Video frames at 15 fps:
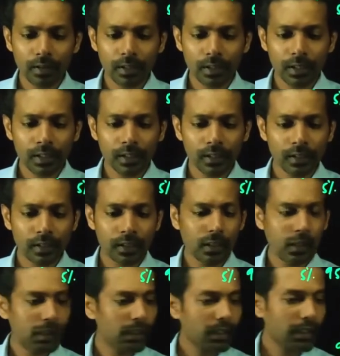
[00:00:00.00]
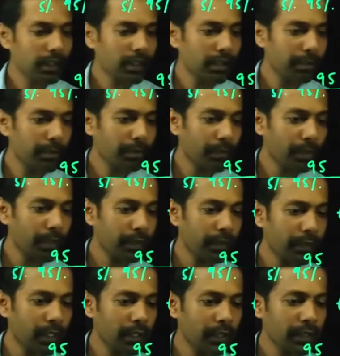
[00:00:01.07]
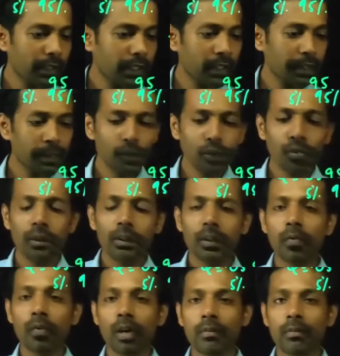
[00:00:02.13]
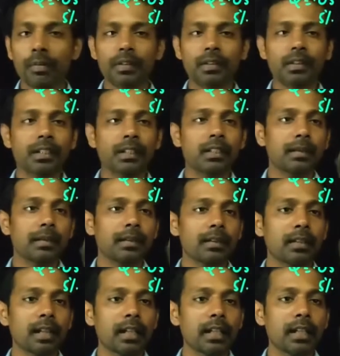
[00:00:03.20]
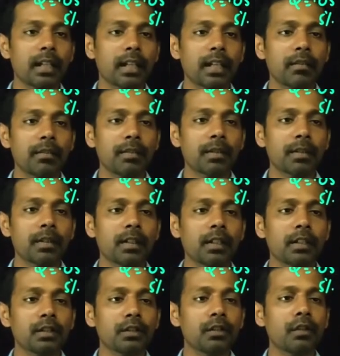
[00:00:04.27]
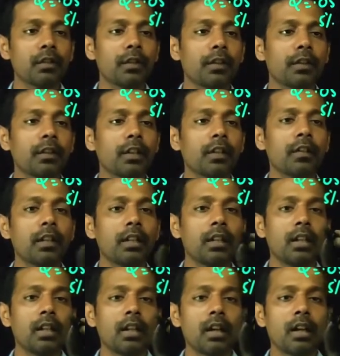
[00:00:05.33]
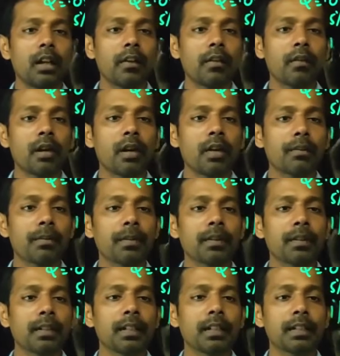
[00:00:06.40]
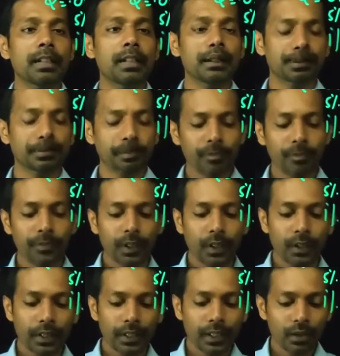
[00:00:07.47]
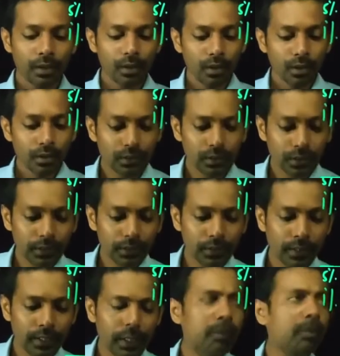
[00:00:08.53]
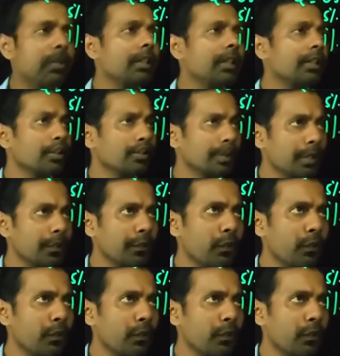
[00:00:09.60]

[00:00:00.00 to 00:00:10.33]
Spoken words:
here, and 0.5 here. That means together 1%. That means 99% confidence interval and 1% here. Okay, now this value tend to be